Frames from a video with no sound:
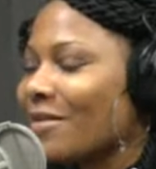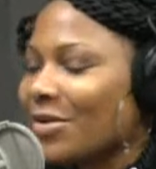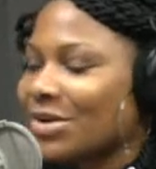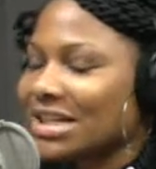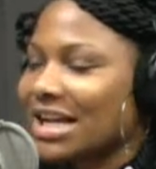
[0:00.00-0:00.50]

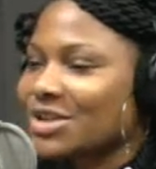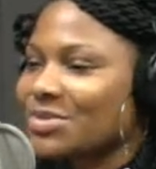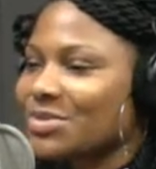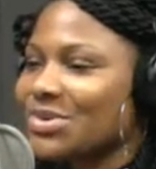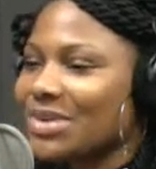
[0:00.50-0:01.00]
forward slash
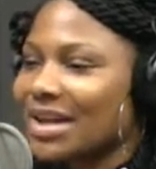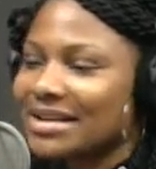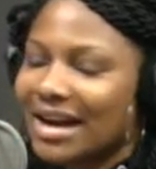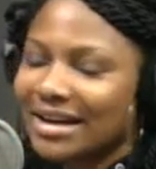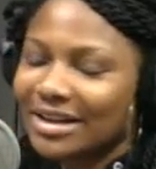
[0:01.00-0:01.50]
smooth
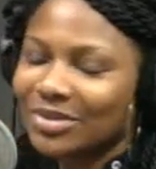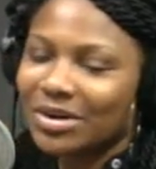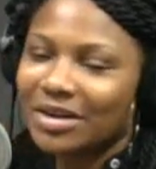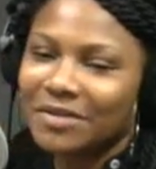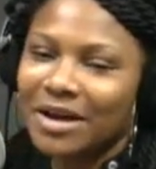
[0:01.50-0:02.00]

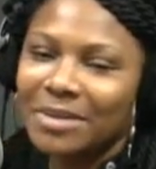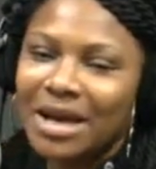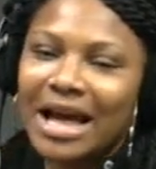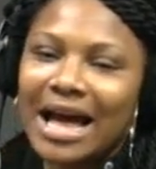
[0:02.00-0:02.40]
981 FM.